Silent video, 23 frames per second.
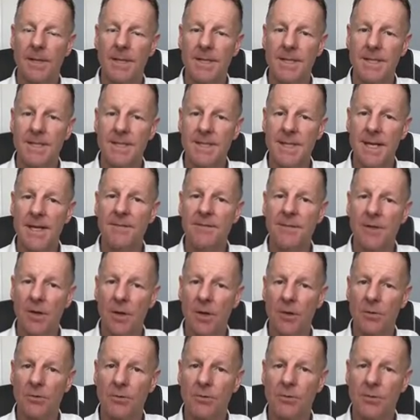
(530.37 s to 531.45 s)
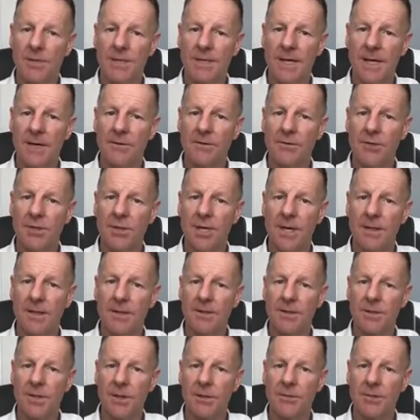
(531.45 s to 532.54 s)
safeguard yourselves, check
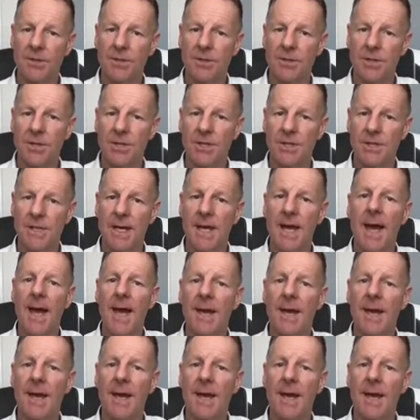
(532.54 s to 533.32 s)
the dosages,